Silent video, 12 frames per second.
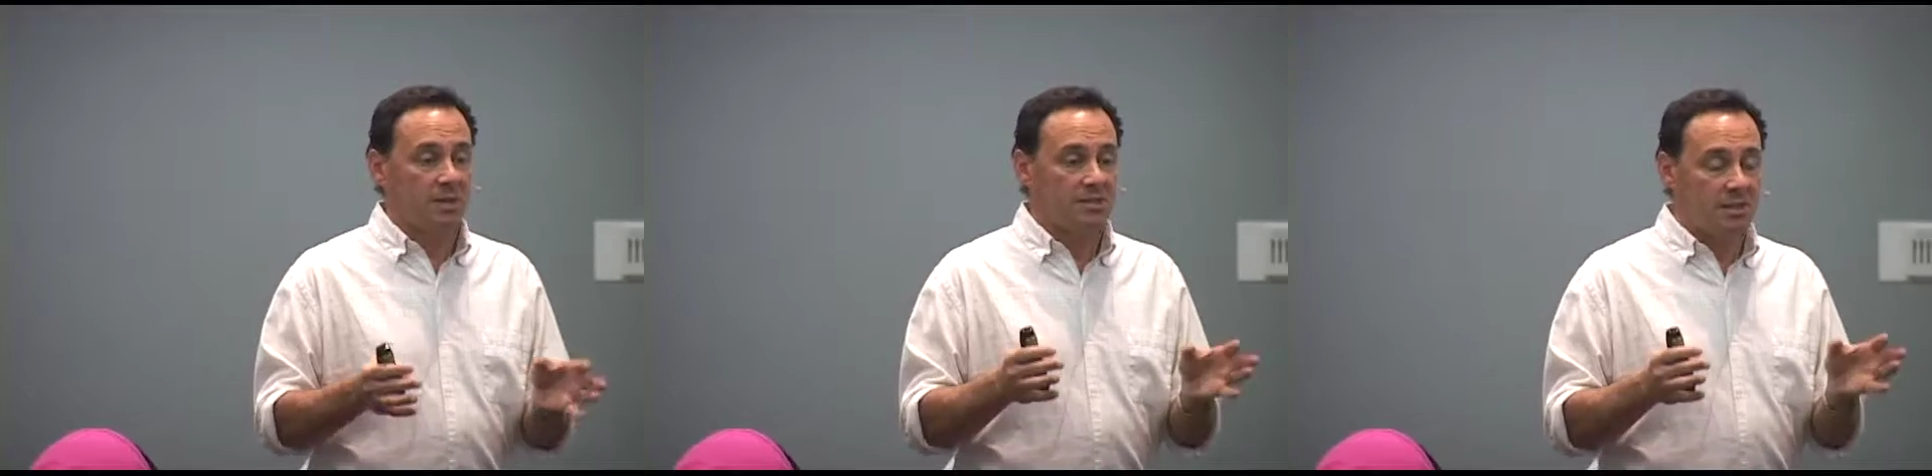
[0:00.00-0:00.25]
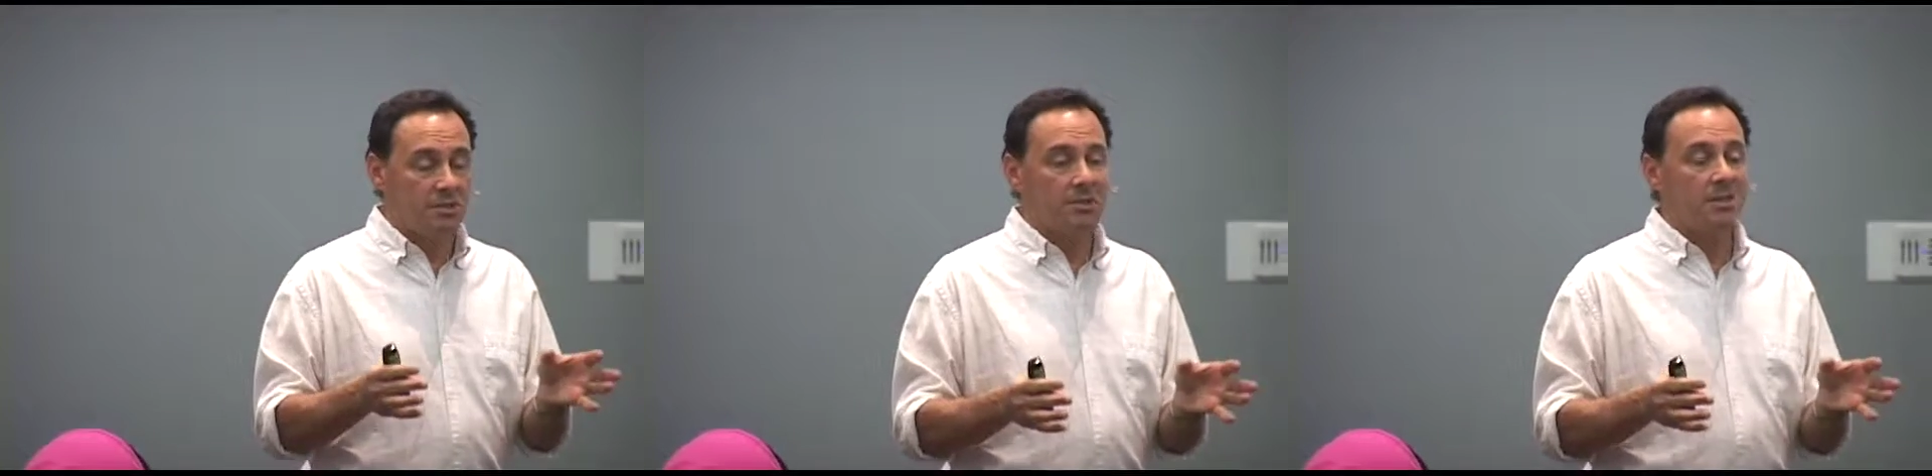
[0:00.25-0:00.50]

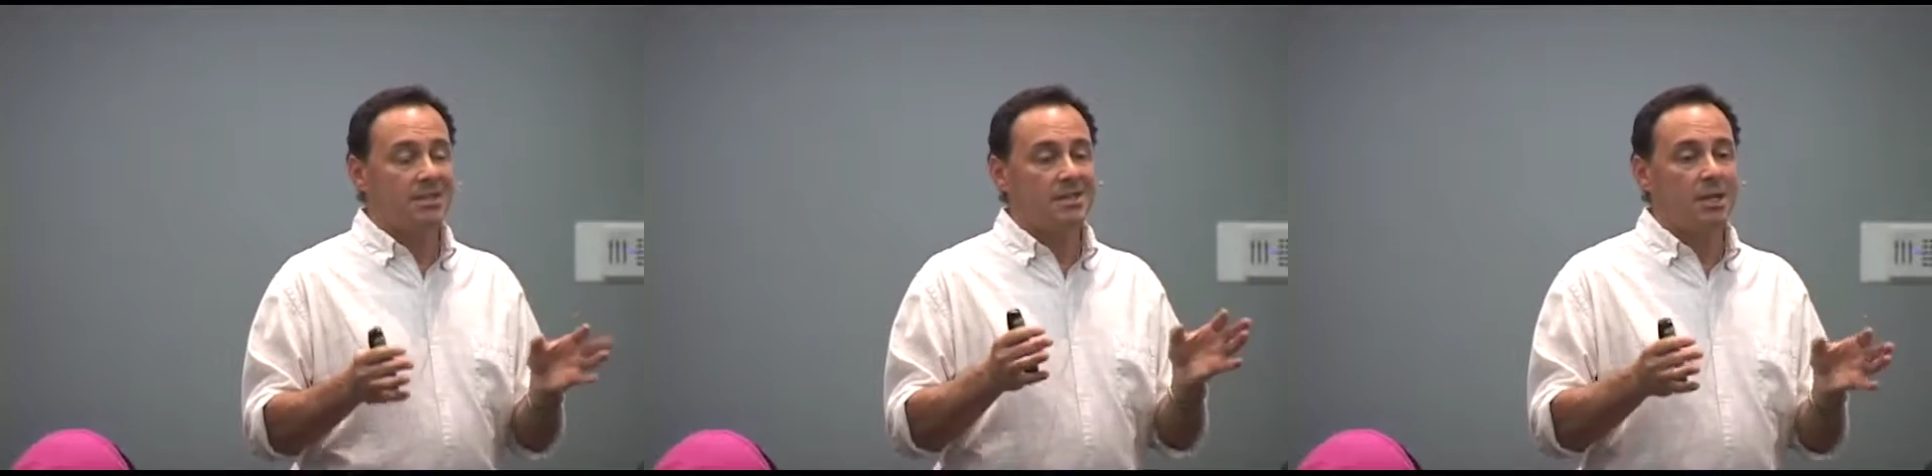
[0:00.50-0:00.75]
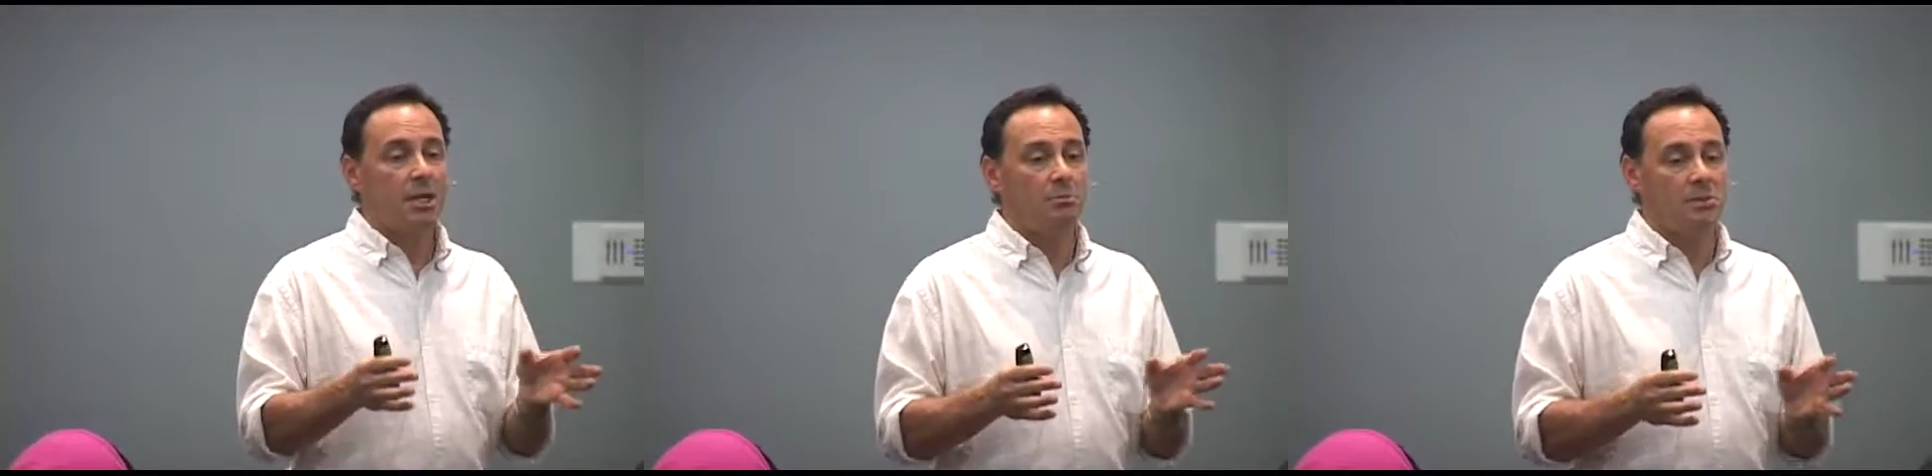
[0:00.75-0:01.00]
Essentially,
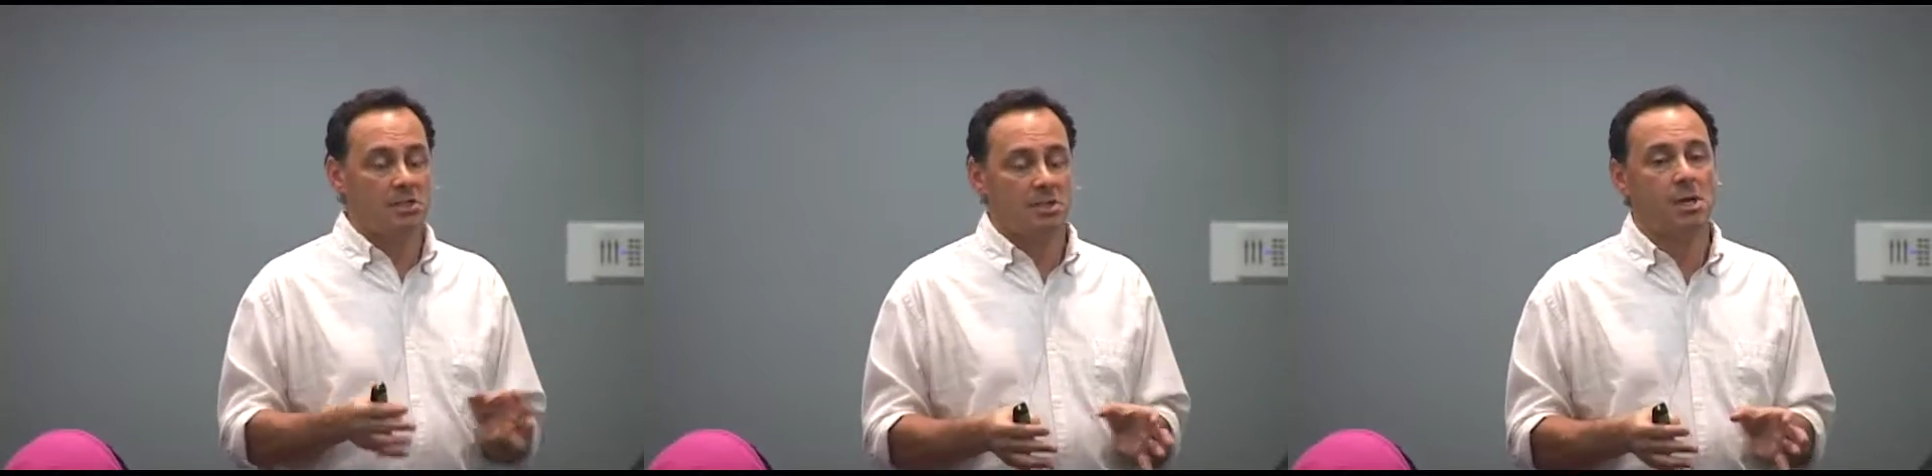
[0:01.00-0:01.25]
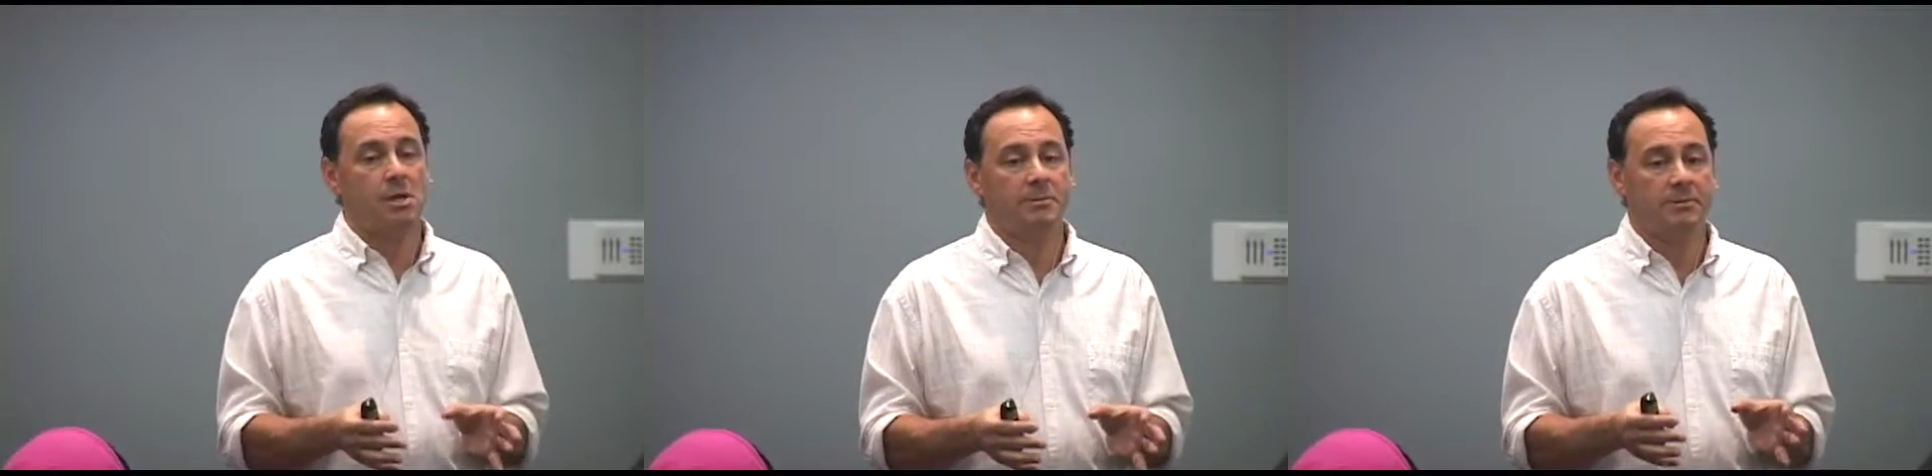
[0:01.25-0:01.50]
time
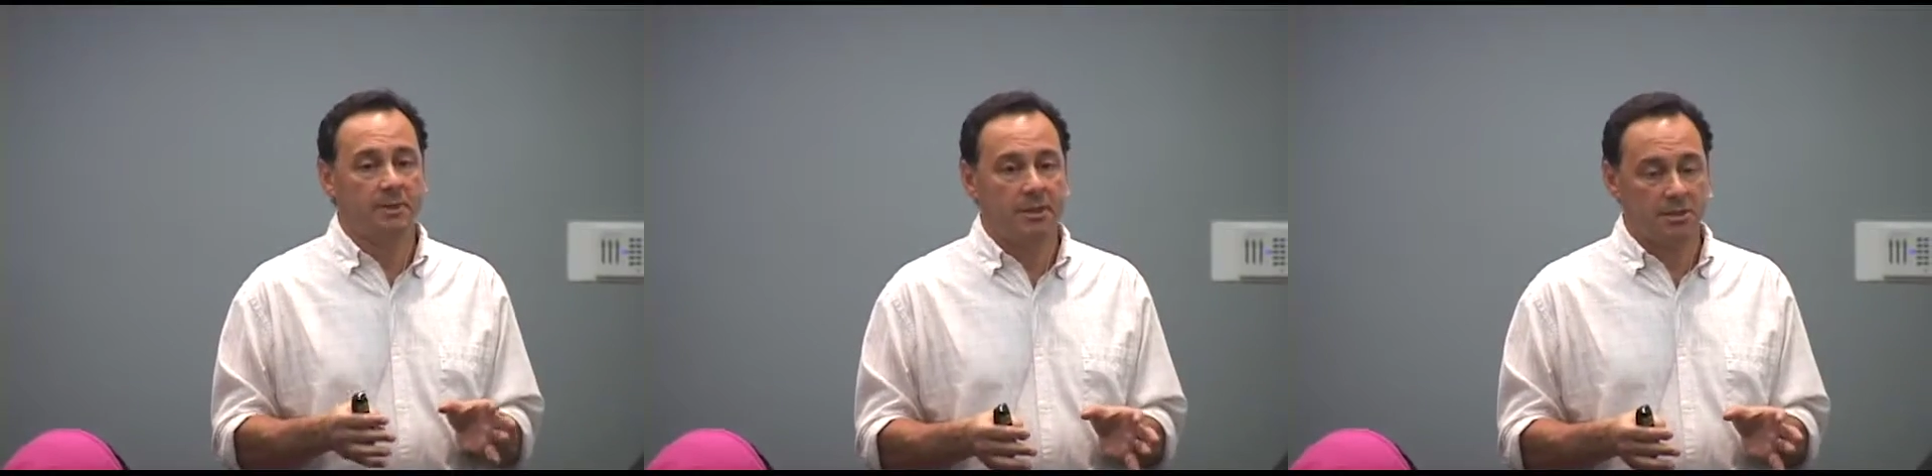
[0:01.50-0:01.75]
stopped for